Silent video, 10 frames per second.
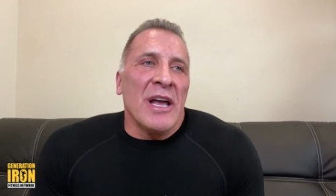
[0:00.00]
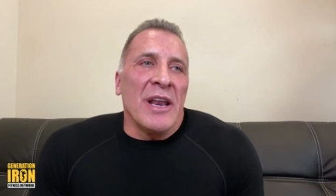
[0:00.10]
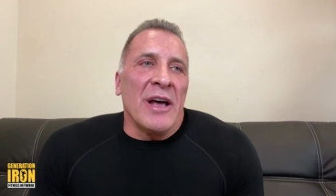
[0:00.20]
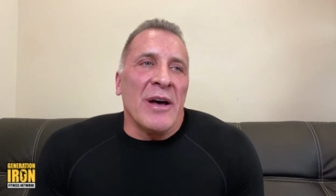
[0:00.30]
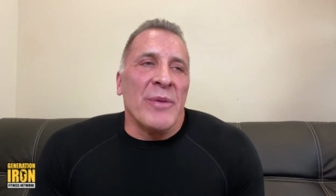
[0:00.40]
you
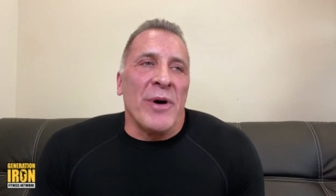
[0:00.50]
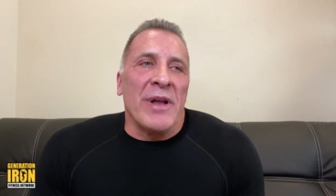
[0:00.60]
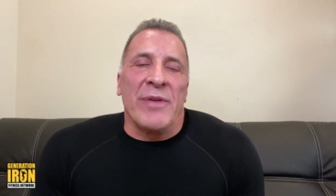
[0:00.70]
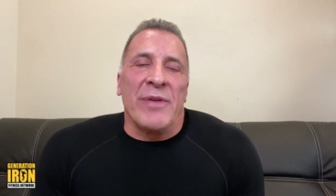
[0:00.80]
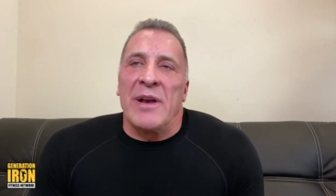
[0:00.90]
know
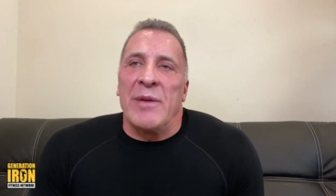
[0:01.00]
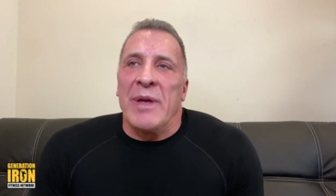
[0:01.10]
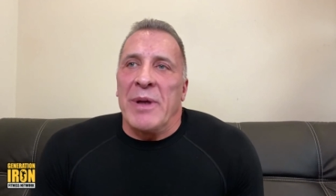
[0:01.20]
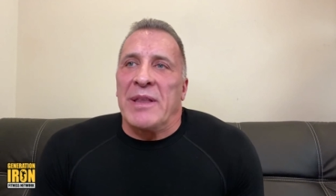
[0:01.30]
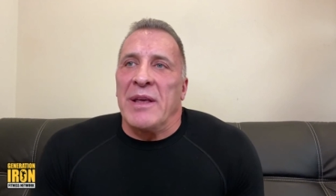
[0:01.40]
point finger at me,
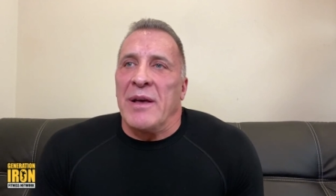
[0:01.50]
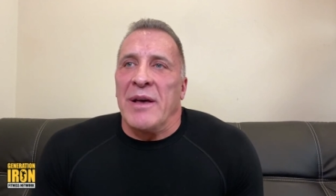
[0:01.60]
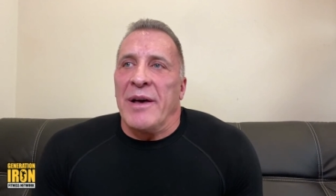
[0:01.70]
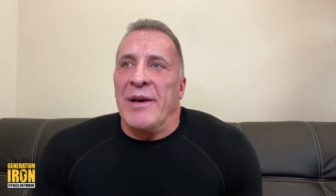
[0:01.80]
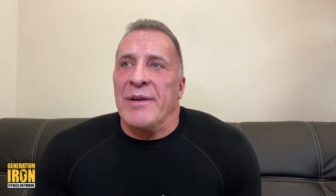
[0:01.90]
but uh,
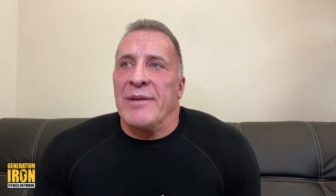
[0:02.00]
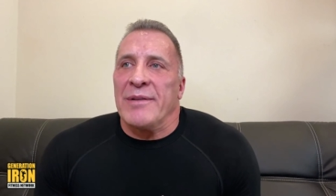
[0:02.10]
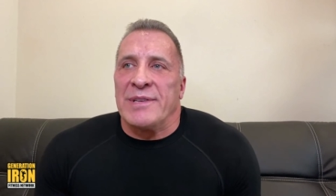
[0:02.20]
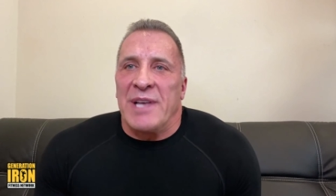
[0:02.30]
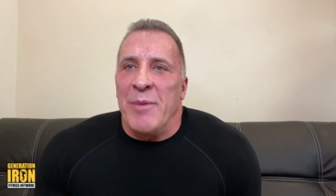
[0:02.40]
uh,
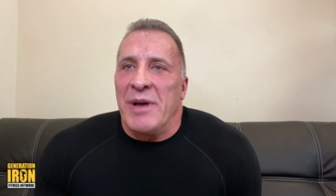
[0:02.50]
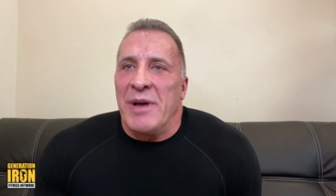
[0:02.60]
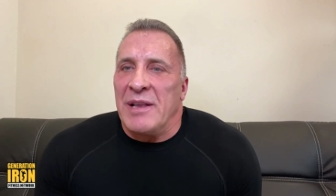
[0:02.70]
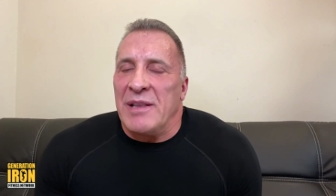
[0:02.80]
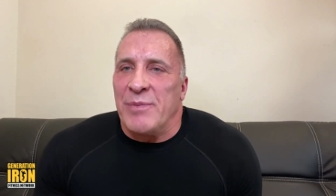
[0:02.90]

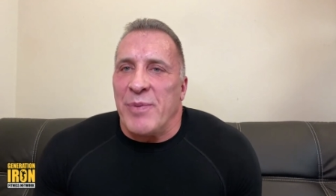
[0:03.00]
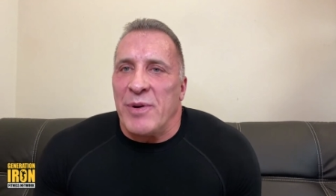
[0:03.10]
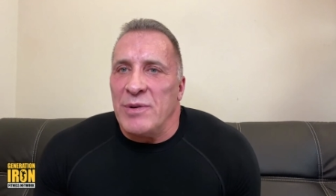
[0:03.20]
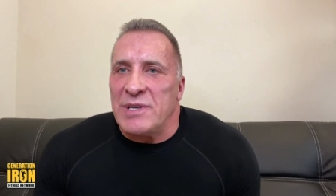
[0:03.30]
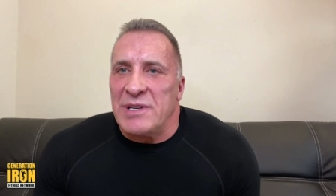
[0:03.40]
somebody that
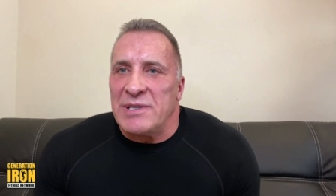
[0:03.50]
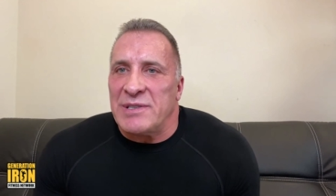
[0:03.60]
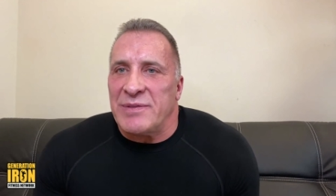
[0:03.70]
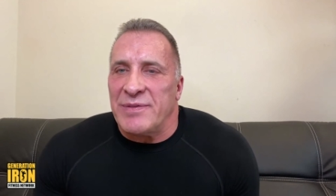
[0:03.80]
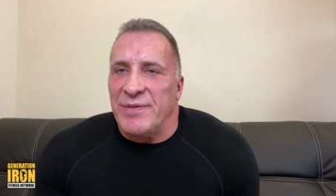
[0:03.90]

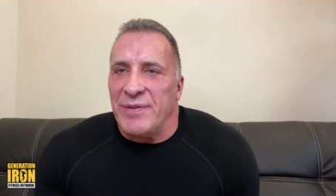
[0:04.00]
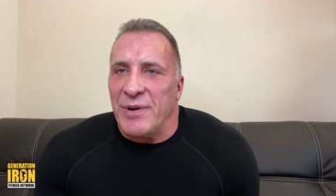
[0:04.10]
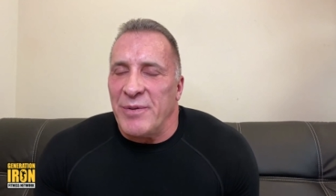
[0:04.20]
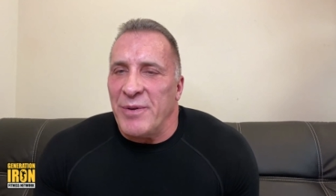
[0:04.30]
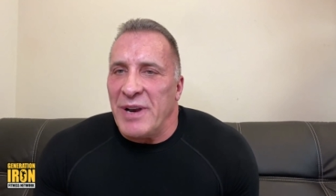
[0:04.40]
produces
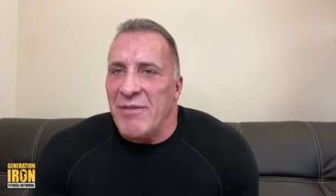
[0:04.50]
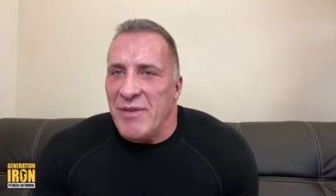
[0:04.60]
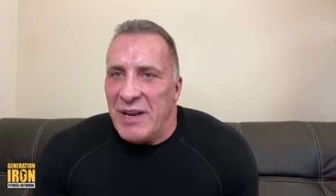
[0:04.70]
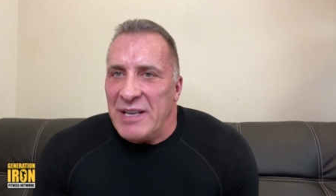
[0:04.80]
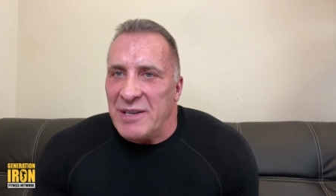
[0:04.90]
for whatever
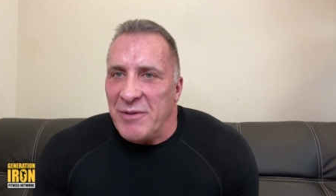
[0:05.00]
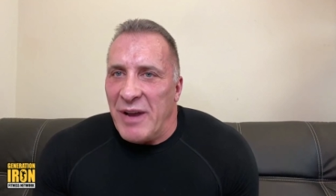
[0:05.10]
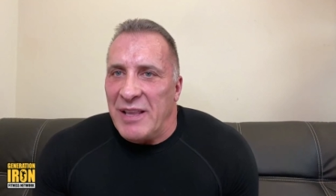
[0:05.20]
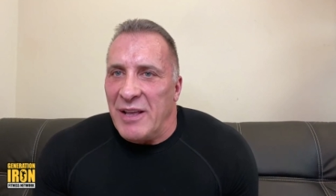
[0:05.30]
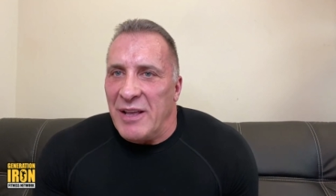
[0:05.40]
reason,
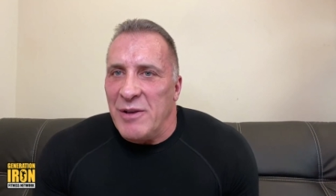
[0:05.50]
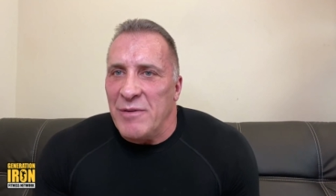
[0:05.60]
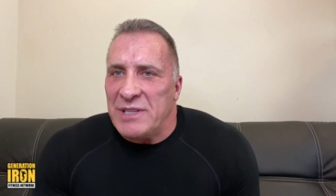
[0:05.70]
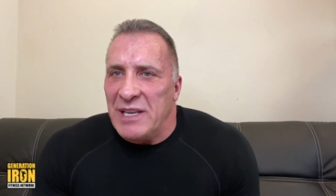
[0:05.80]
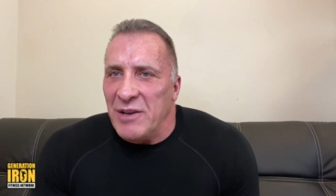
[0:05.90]
right?
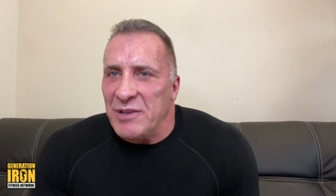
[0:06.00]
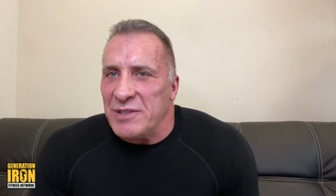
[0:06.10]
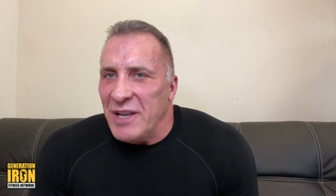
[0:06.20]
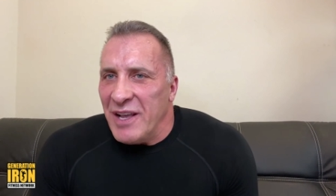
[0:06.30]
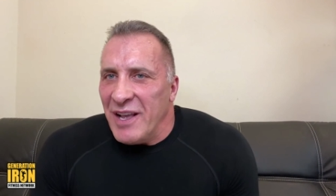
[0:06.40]
You've seen
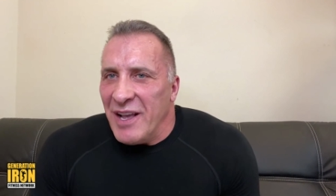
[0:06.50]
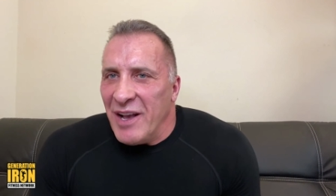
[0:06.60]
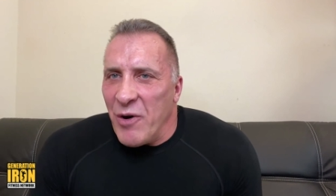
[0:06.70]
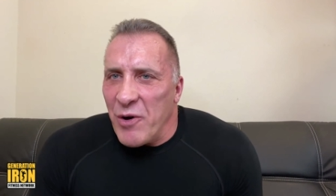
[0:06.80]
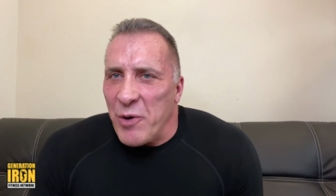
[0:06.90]
those
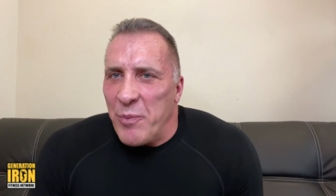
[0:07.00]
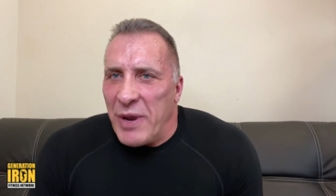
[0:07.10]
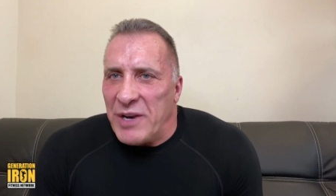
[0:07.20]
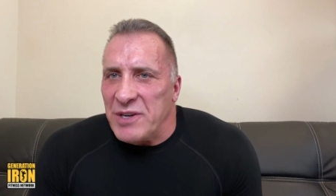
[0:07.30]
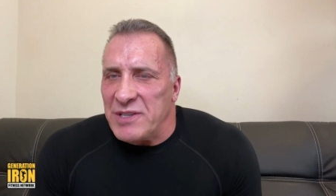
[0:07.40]
horror
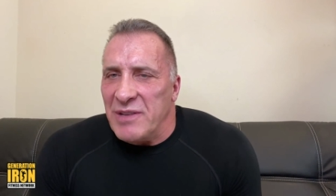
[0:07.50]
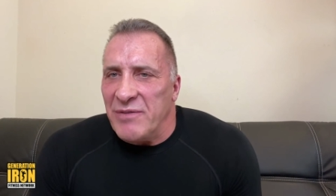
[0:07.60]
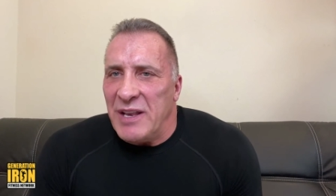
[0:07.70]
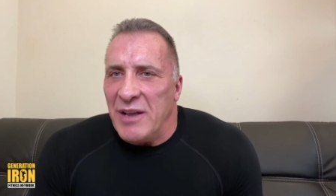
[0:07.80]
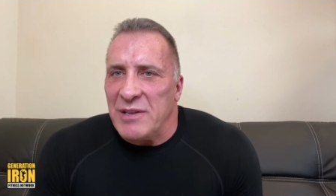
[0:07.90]
pictures and
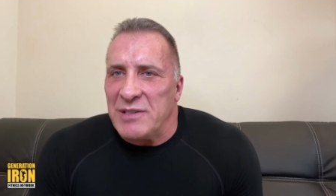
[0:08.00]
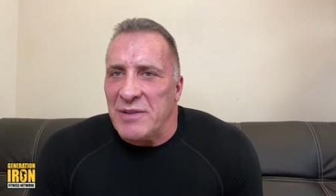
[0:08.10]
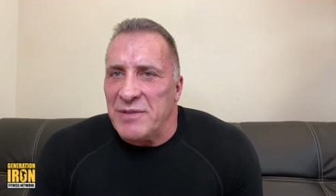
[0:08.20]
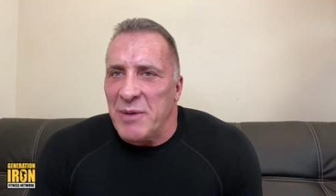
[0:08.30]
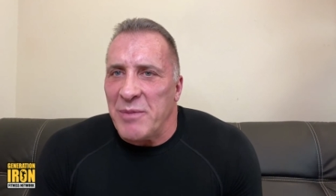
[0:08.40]
videos
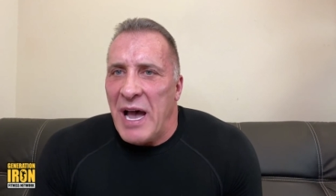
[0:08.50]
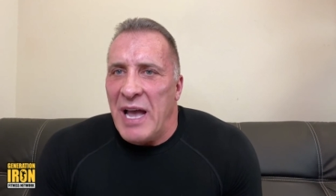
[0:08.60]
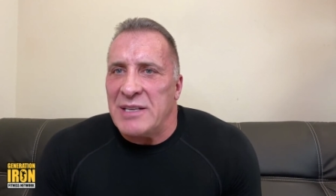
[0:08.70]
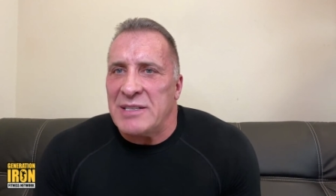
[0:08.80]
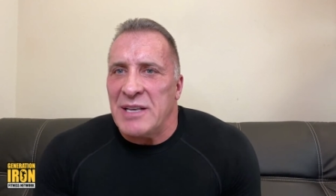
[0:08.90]
of some oh,
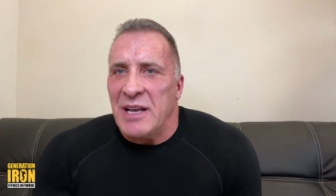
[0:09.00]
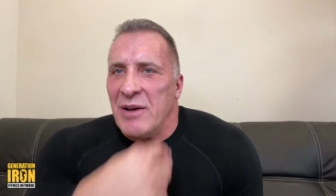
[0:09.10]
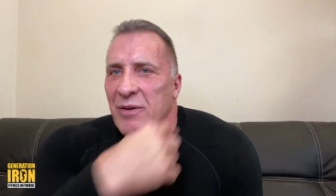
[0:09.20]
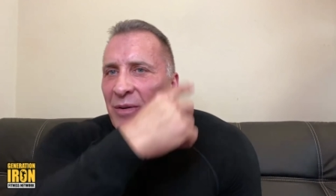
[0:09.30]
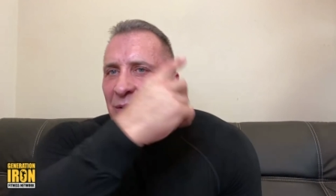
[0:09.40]
guys. Oh,
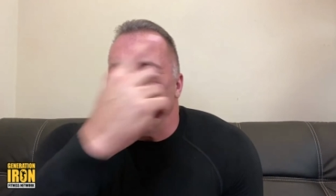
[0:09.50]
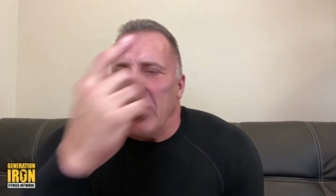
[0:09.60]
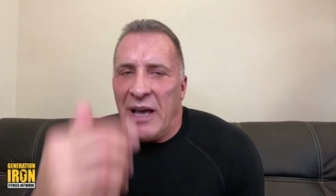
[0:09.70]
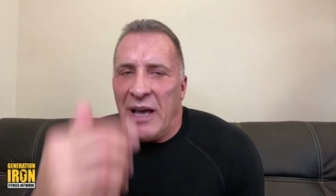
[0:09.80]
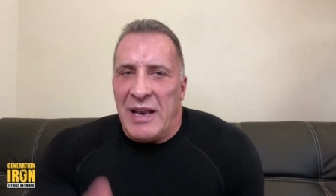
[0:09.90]
yeah,
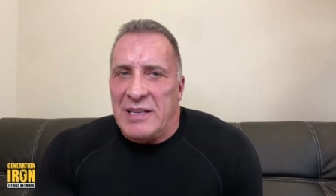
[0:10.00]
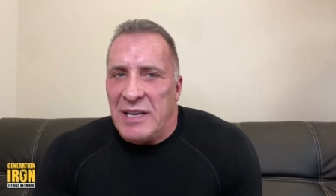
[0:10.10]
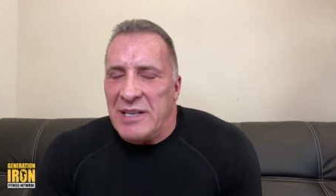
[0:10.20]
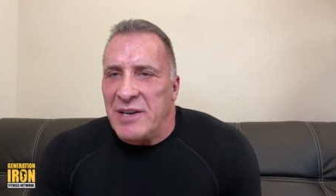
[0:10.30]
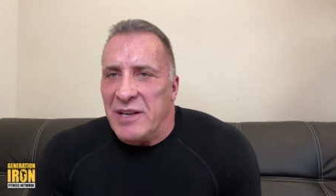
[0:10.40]
yeah. Yeah, it's
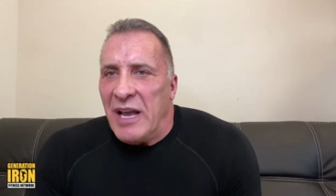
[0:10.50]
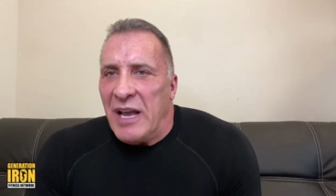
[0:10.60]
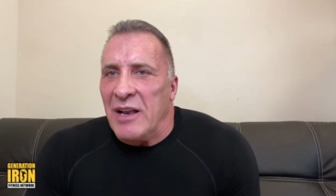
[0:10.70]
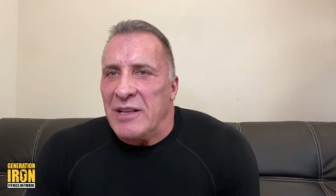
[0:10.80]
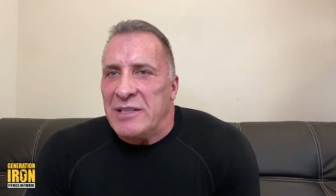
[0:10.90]
it's
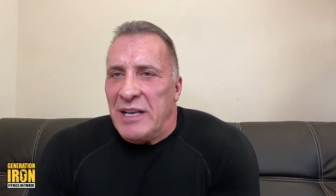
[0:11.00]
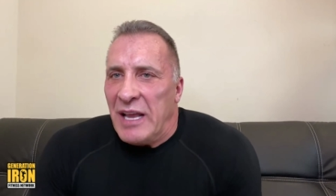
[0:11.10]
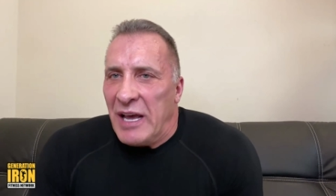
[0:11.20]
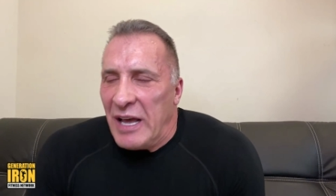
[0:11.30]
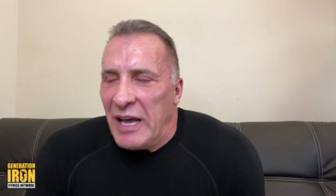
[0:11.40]
ridiculous, and
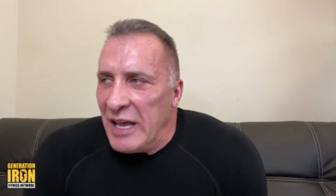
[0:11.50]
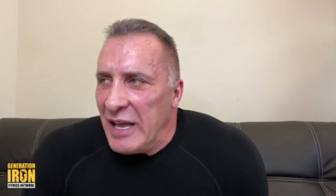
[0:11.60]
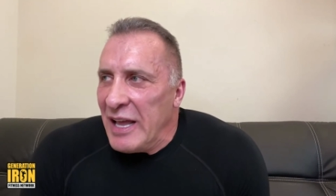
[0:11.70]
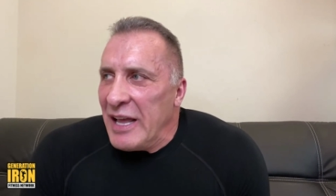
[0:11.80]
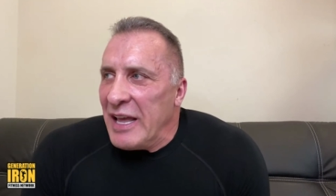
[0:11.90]
uh,
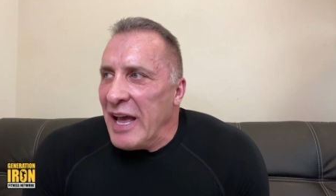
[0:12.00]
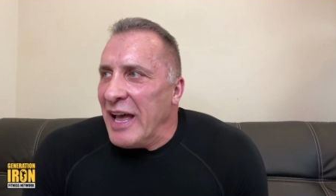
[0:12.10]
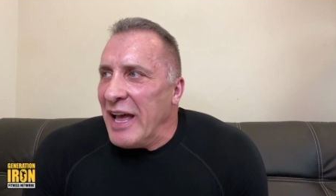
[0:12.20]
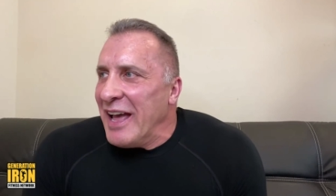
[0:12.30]
yeah.